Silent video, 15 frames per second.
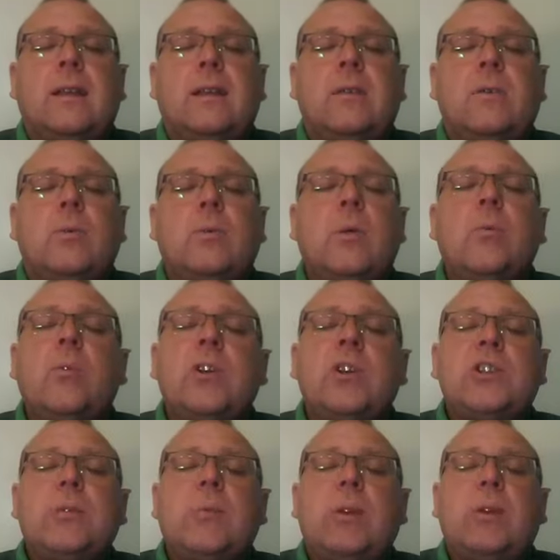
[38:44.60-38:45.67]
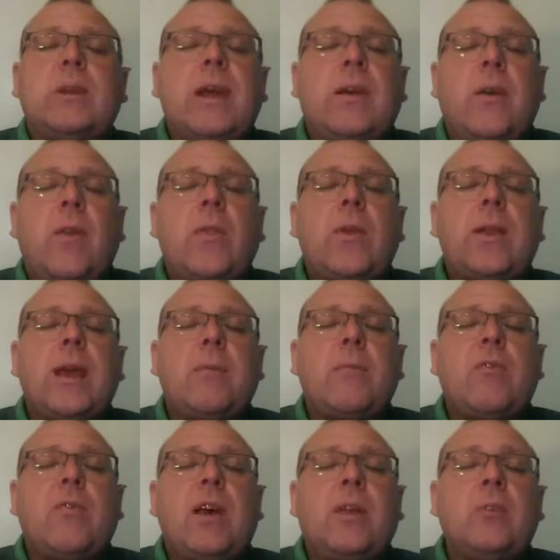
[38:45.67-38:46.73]
Lord, we worship you now in the name
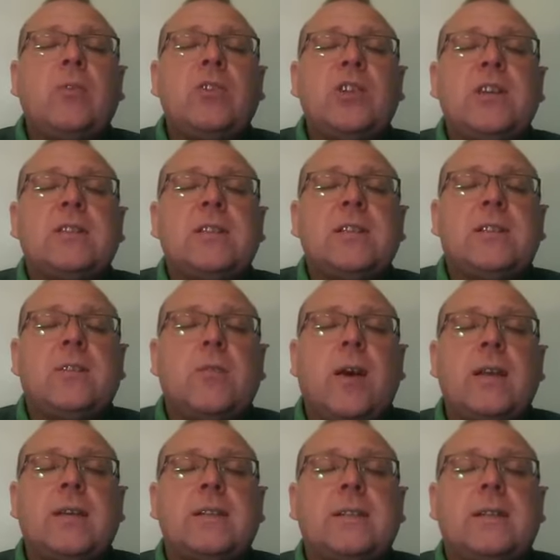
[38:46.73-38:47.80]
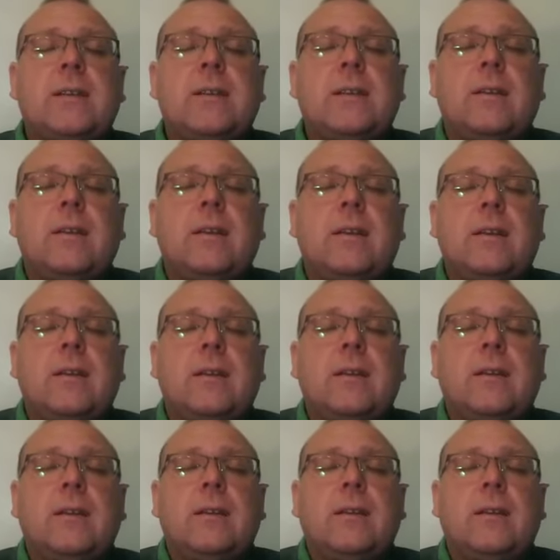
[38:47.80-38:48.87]
of our Lord Jesus Christ.
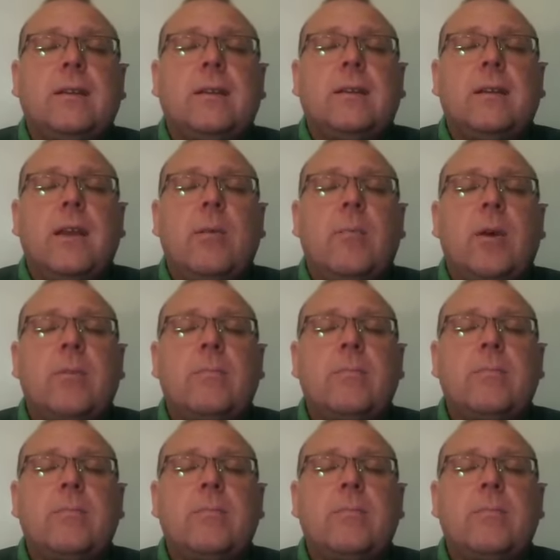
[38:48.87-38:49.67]
Amen.